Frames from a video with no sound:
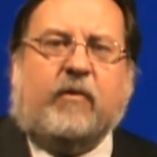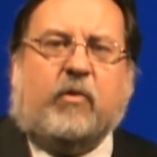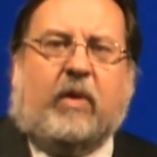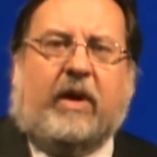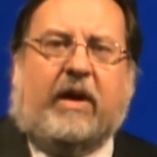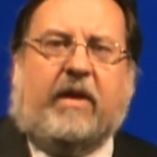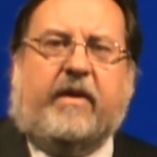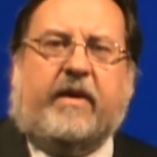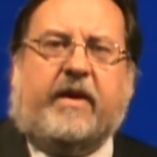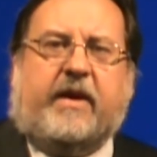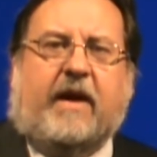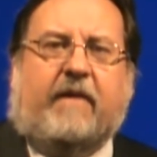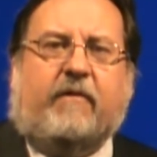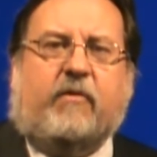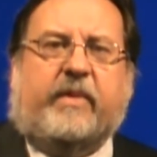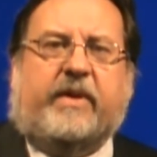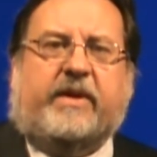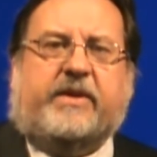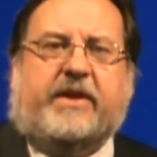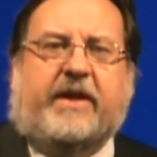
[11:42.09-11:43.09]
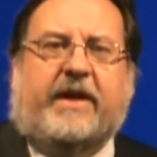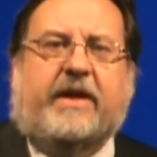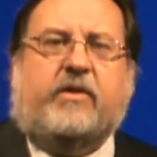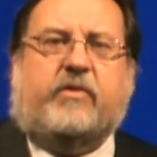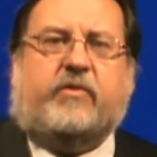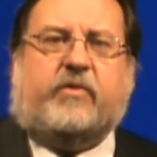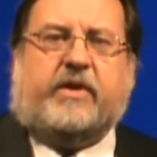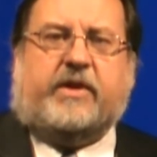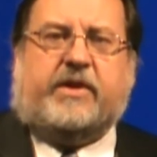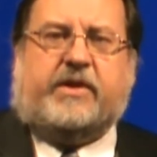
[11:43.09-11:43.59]
while the government's
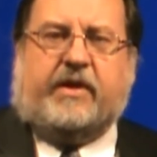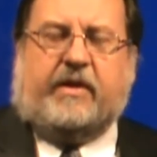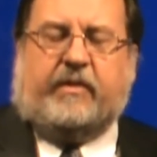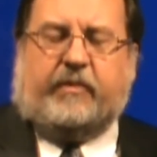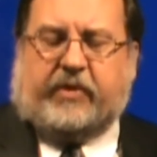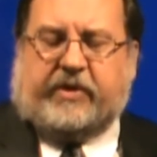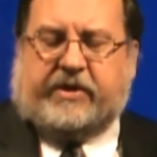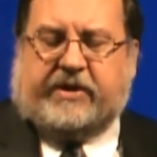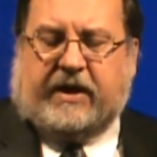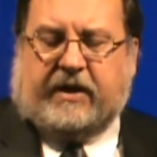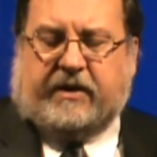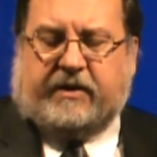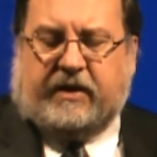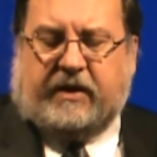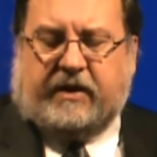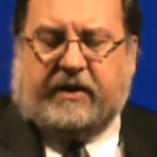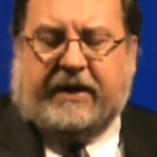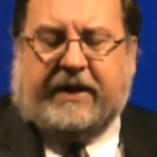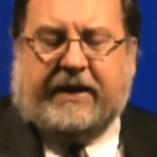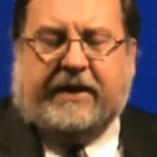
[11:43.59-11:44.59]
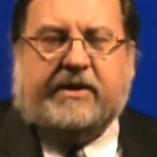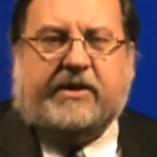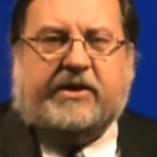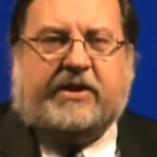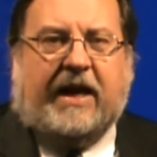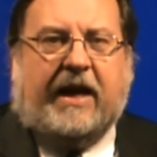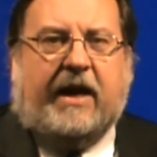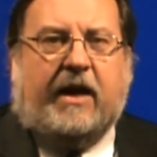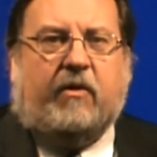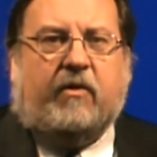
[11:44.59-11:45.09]
interest in protecting the
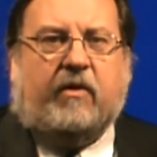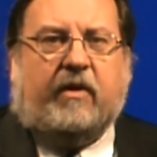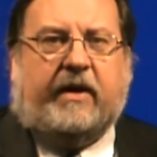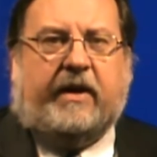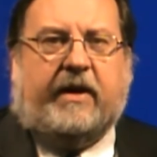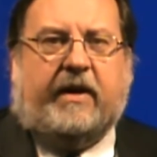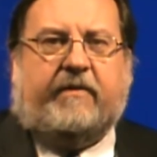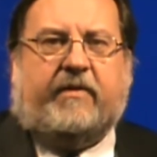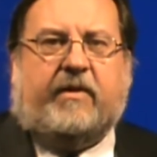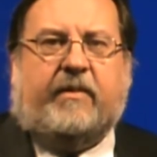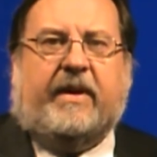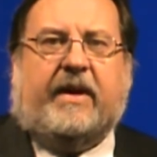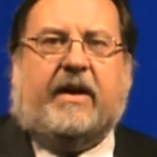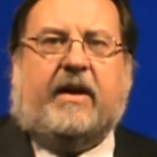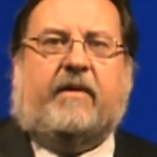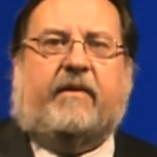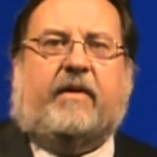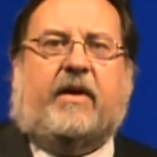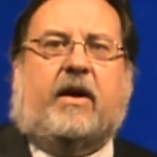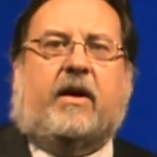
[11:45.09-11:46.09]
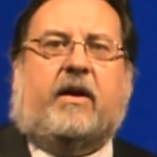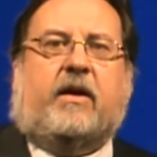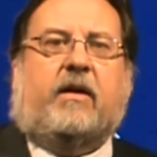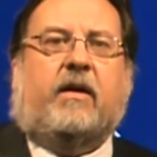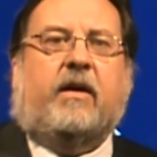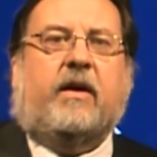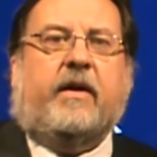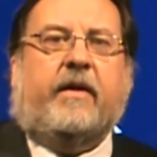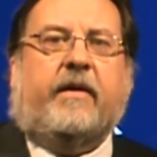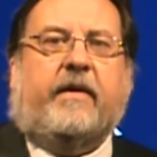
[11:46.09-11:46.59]
integrity of the Medal of
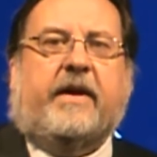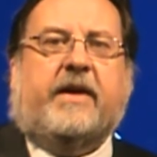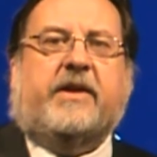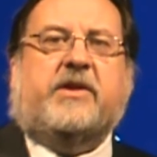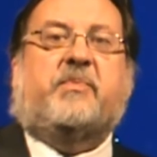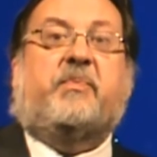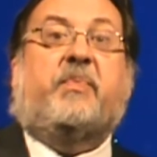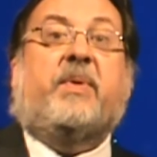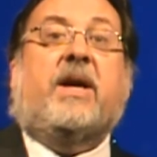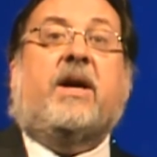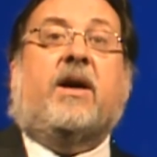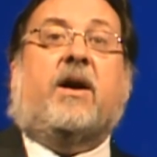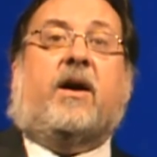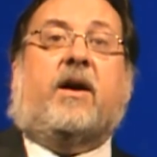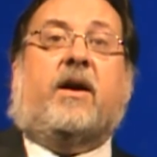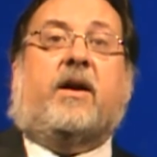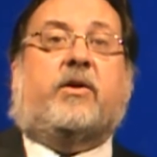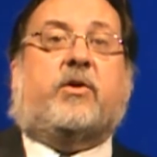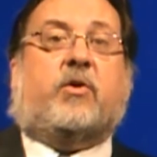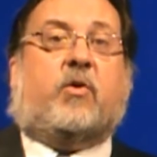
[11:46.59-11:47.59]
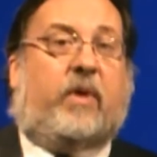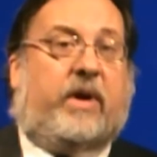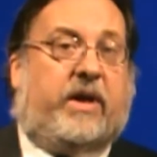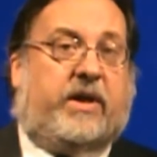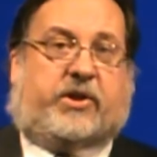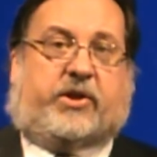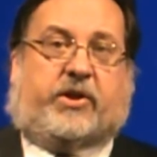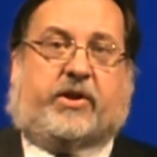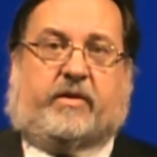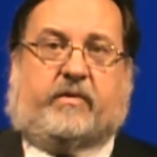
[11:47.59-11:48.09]
Honor is beyond
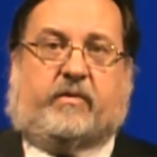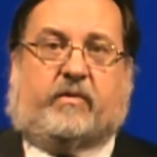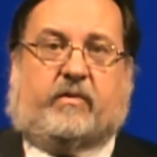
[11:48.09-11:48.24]
question,